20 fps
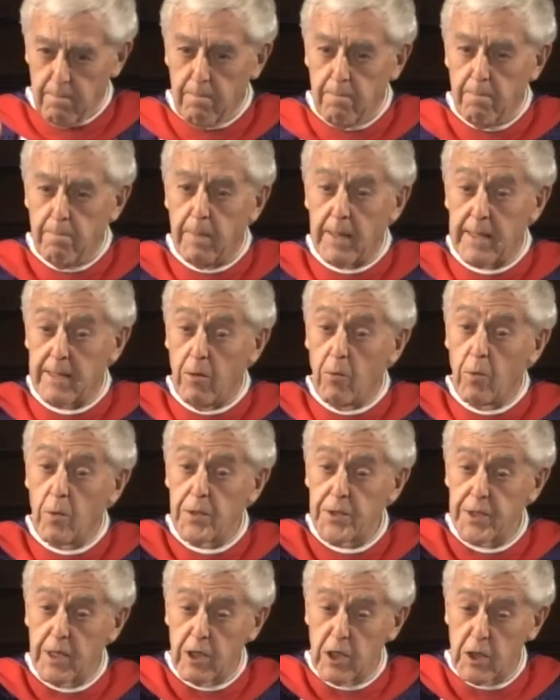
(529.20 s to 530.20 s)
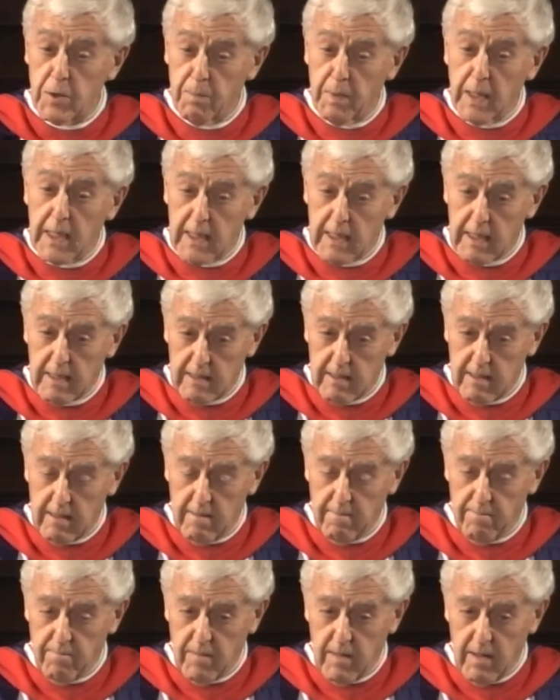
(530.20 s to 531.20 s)
but also speak it.
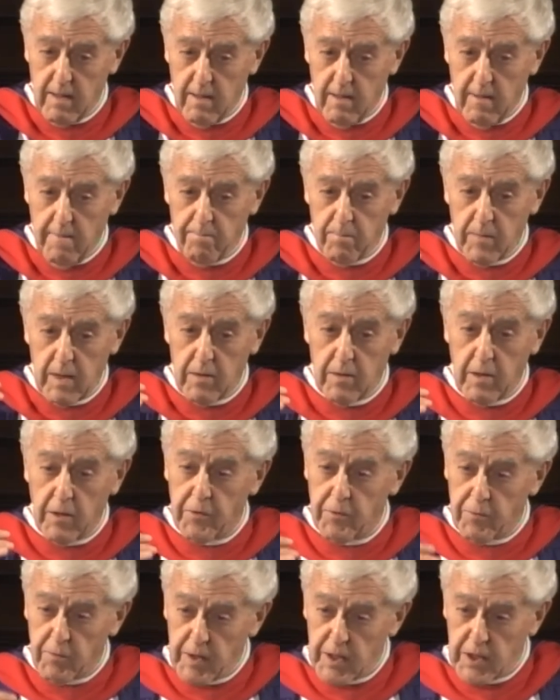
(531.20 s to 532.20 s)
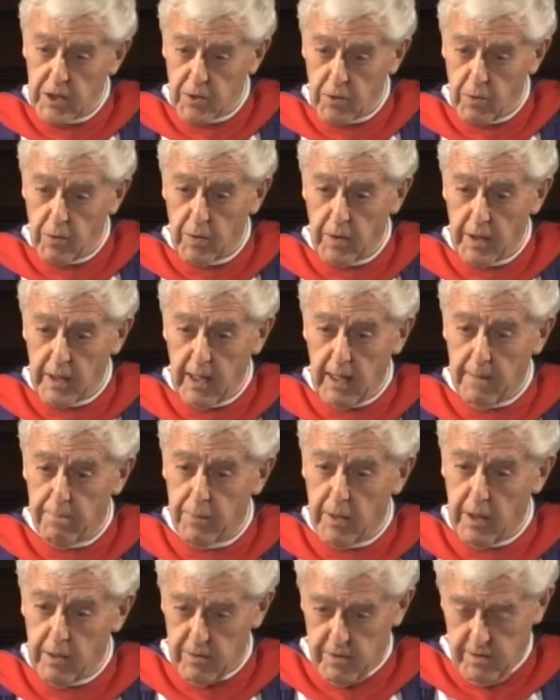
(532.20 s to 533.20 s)
The three-story
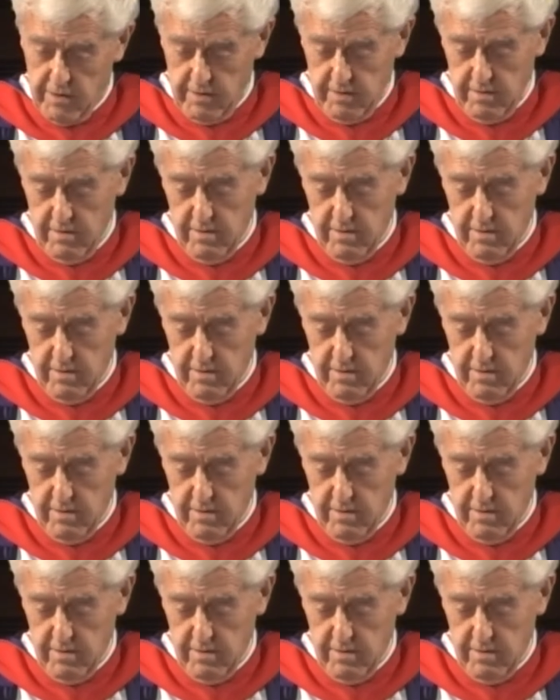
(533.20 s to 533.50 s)
approach.